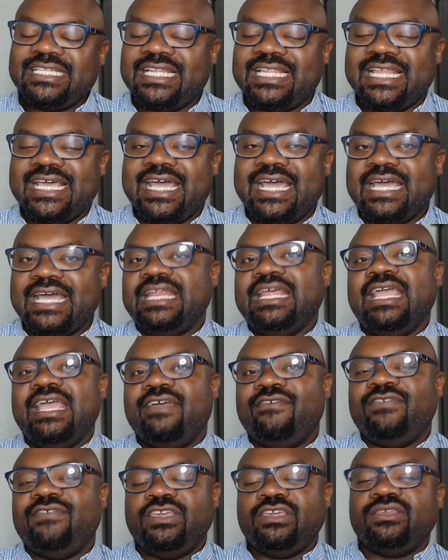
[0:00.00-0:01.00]
to that,
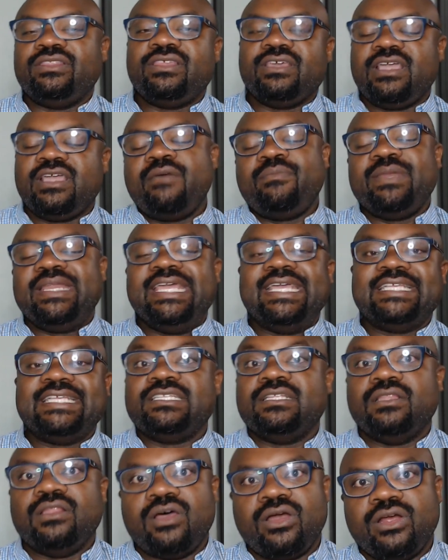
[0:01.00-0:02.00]
if you, the company
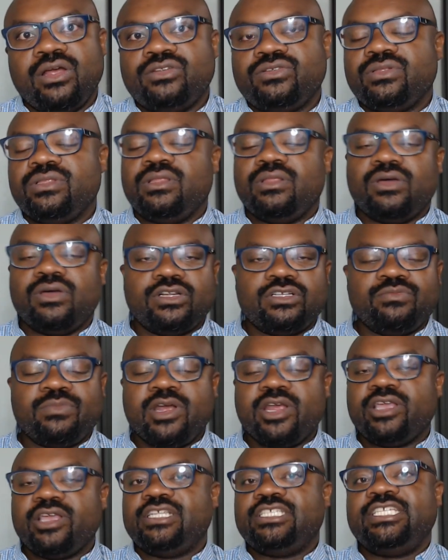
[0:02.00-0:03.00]
isn't large with a large
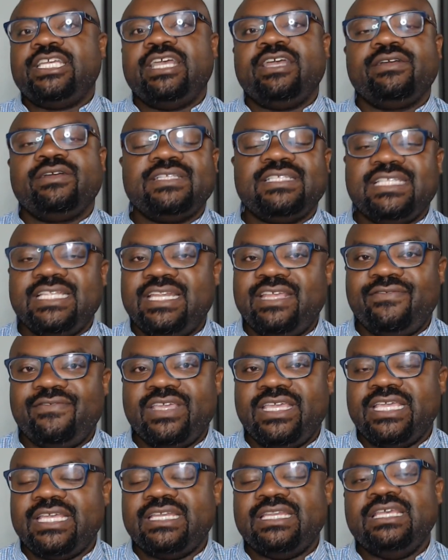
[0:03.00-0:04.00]
market share and
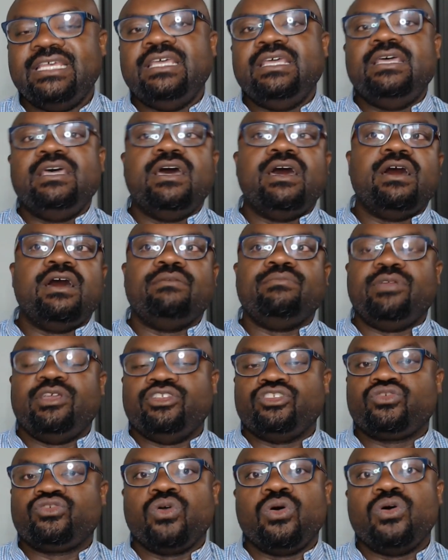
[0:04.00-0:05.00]
significant um,
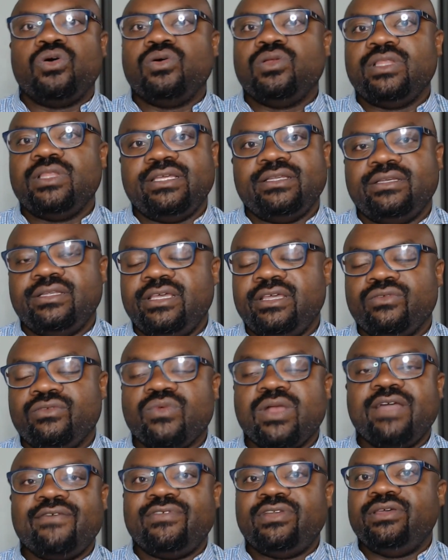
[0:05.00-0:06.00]
control and, and
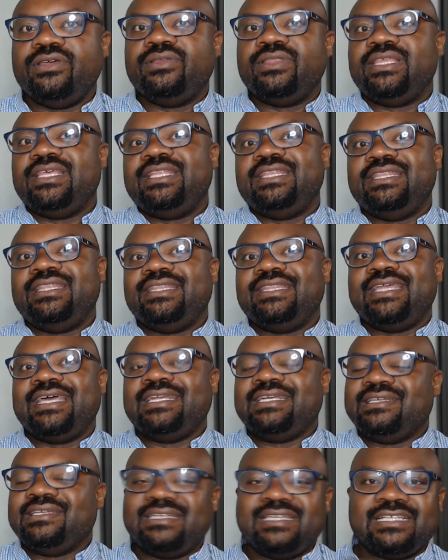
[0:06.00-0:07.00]
revenue, then
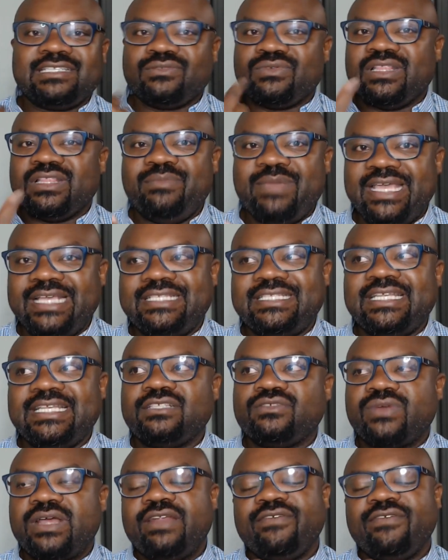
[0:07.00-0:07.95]
that doesn't really make sense, right?